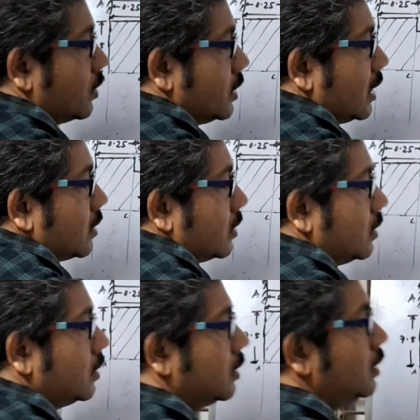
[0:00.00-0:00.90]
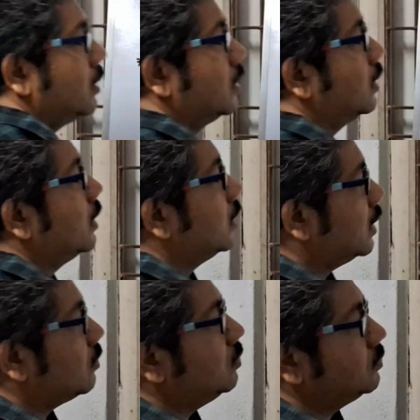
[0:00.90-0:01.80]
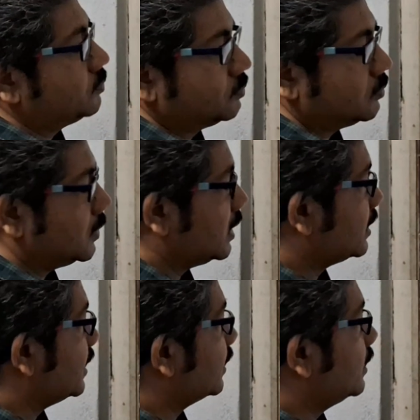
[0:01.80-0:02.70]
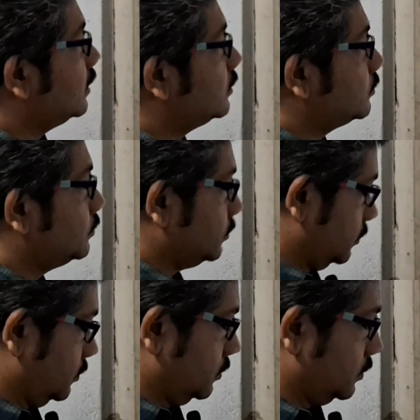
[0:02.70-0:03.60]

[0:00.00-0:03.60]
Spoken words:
Yeah, now taking